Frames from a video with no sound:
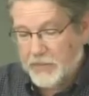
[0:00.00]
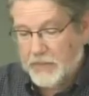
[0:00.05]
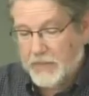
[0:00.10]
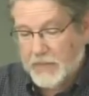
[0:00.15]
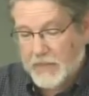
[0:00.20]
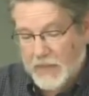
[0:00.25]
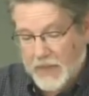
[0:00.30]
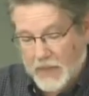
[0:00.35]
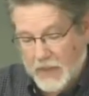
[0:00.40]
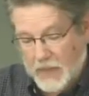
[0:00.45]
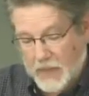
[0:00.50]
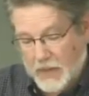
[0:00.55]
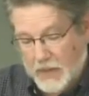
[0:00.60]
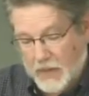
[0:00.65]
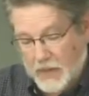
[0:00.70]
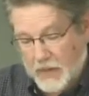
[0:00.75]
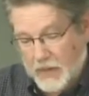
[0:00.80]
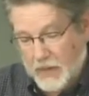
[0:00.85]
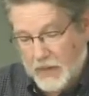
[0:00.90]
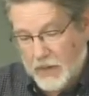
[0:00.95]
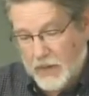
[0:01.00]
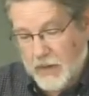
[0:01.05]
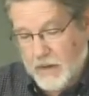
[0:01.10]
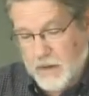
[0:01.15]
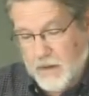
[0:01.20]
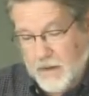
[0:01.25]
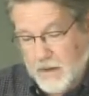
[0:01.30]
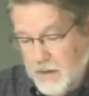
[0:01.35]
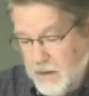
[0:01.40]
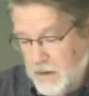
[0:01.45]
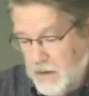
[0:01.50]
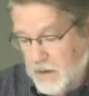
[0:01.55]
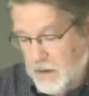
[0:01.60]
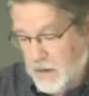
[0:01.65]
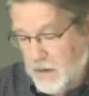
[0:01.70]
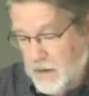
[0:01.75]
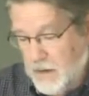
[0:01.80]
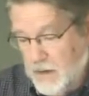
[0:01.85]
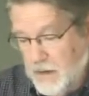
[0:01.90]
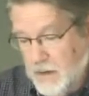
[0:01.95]

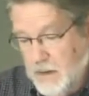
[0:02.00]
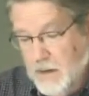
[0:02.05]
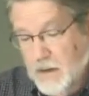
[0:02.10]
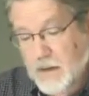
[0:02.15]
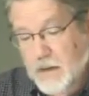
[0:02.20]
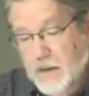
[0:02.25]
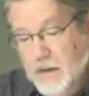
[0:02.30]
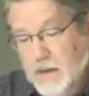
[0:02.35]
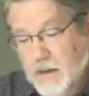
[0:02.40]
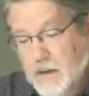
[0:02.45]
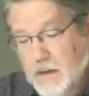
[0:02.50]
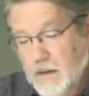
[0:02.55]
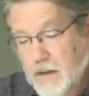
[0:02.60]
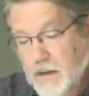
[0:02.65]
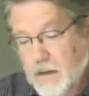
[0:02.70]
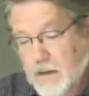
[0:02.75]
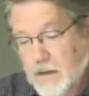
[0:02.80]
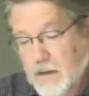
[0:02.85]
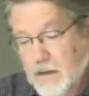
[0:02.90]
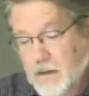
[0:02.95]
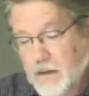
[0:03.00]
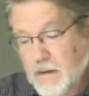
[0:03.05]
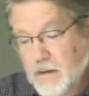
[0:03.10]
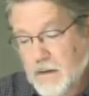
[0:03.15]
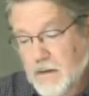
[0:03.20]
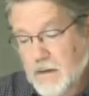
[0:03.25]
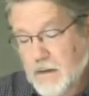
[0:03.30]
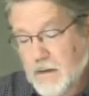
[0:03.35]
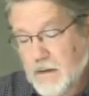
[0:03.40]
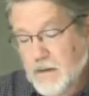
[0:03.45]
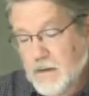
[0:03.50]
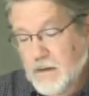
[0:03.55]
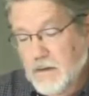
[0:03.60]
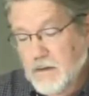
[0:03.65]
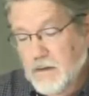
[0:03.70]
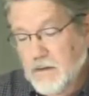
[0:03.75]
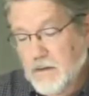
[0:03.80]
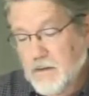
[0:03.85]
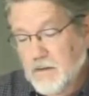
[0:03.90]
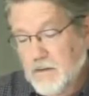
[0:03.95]

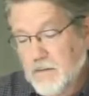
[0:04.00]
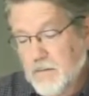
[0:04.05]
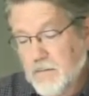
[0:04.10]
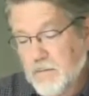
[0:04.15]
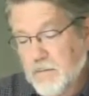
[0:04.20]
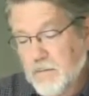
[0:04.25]
(silence)